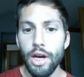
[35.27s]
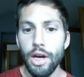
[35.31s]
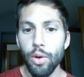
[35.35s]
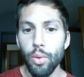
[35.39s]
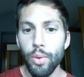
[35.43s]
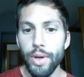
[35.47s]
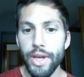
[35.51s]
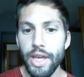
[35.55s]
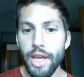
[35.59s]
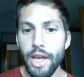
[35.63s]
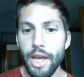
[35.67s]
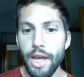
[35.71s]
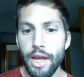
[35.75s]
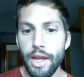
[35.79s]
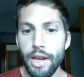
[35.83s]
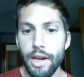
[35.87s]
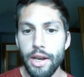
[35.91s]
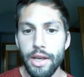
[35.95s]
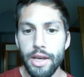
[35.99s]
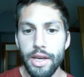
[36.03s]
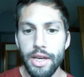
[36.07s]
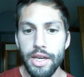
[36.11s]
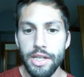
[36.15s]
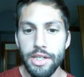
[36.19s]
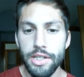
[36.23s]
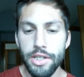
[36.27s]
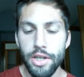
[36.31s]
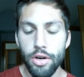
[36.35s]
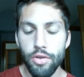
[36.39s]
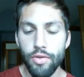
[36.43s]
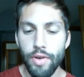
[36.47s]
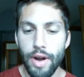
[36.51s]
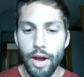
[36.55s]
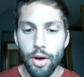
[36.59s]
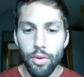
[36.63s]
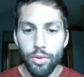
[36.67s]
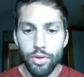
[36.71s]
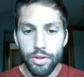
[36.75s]
we can. It's
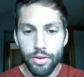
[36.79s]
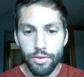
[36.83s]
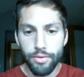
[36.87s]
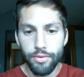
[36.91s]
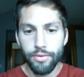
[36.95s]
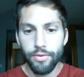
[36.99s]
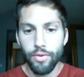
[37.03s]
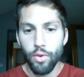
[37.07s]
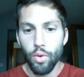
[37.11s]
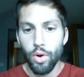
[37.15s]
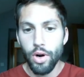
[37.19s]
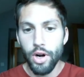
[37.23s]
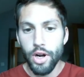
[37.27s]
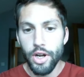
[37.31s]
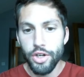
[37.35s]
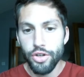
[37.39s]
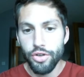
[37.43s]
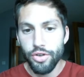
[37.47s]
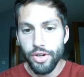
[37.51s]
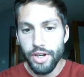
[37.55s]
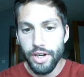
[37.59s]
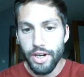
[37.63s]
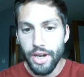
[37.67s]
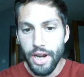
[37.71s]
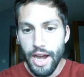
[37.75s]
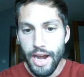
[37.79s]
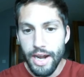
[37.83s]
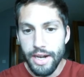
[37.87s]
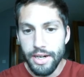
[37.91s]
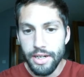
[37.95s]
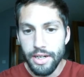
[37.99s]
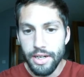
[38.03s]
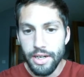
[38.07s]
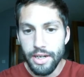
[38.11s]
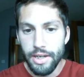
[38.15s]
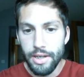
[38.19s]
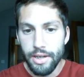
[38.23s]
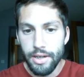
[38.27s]
around
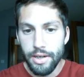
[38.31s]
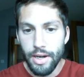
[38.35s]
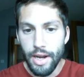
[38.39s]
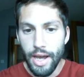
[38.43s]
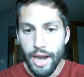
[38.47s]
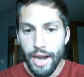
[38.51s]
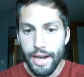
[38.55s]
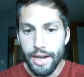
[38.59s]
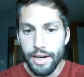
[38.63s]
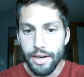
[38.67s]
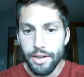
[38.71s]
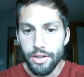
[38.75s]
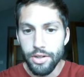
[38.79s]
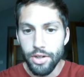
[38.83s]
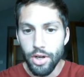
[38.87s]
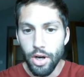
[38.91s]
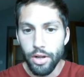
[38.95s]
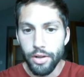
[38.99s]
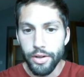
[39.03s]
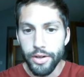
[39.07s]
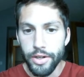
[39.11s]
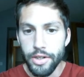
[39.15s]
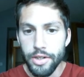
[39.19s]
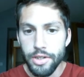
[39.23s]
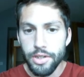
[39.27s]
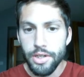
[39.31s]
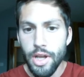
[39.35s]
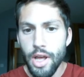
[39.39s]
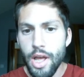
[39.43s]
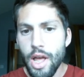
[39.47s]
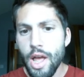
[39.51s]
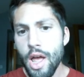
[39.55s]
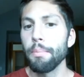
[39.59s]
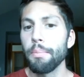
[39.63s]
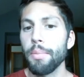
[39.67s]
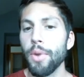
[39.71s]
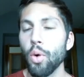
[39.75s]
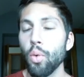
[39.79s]
$499.
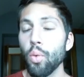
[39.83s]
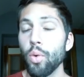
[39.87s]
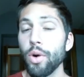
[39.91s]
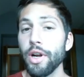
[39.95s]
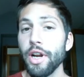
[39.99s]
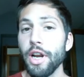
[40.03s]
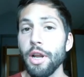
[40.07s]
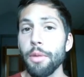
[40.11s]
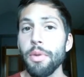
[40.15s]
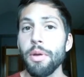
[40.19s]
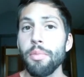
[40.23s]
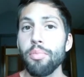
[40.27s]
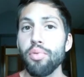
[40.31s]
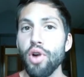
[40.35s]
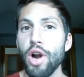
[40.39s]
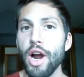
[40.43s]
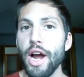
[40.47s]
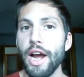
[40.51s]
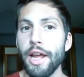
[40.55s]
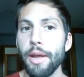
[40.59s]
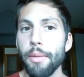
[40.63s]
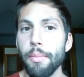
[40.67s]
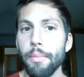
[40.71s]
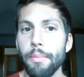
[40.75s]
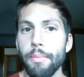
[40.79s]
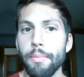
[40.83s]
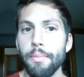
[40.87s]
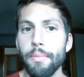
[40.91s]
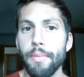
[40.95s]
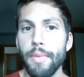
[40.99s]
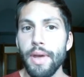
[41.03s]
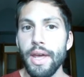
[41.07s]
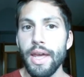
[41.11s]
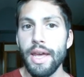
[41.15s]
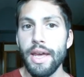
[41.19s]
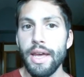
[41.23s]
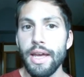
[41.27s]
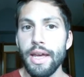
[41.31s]
But we're going to be prime,
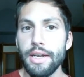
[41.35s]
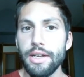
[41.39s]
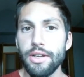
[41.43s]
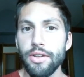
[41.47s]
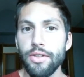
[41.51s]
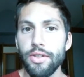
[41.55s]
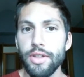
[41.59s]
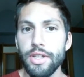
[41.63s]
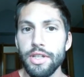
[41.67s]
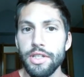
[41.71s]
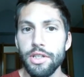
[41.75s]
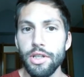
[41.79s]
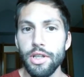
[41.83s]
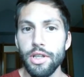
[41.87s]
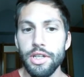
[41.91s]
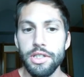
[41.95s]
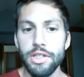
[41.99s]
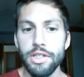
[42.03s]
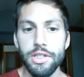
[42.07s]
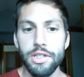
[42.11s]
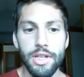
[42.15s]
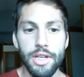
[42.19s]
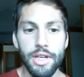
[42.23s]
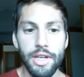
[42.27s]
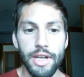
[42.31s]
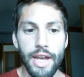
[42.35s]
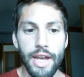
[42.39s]
and this listing